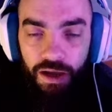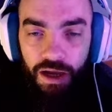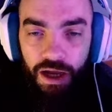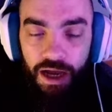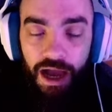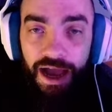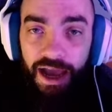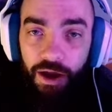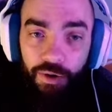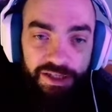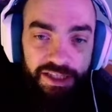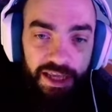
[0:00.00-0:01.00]
Uh, I
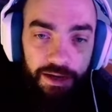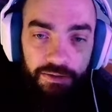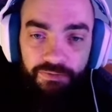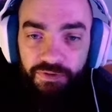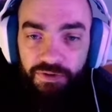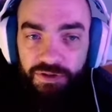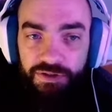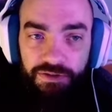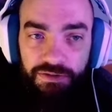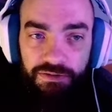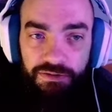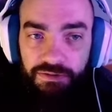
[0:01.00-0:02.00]
always let first,
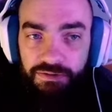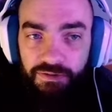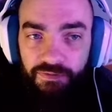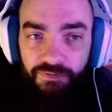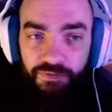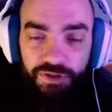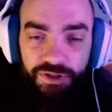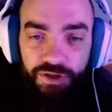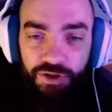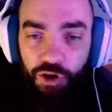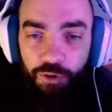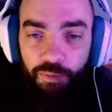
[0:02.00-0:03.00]
first or
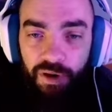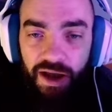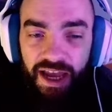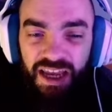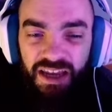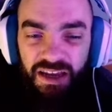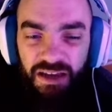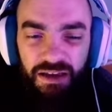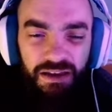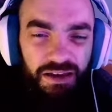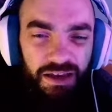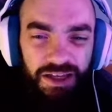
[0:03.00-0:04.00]
third by.
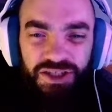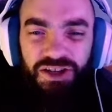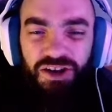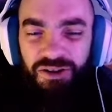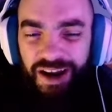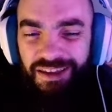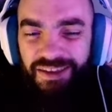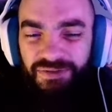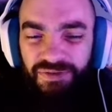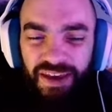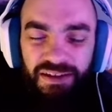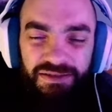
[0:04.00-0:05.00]
As you go down the
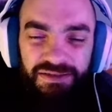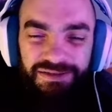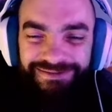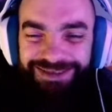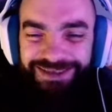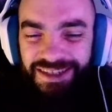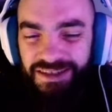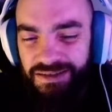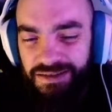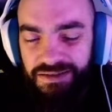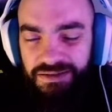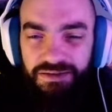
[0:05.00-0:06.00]
field, eh,
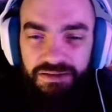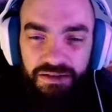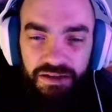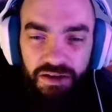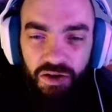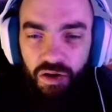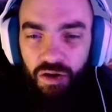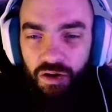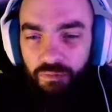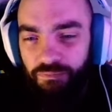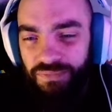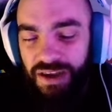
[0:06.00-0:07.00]

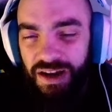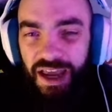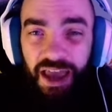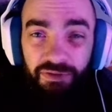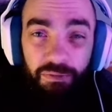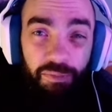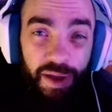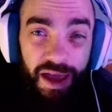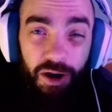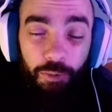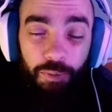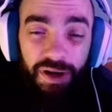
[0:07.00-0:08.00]
did I have a
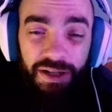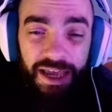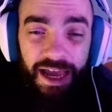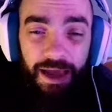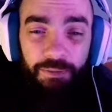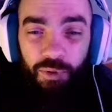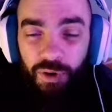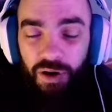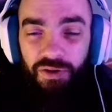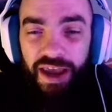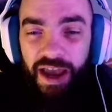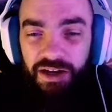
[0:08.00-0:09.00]
bad opening lap or
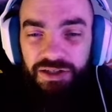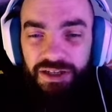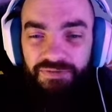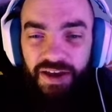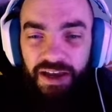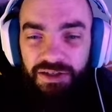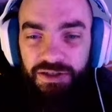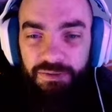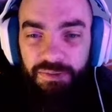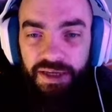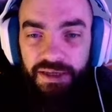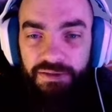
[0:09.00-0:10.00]
are they actually faster
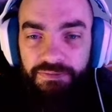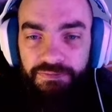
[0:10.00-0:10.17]
than me?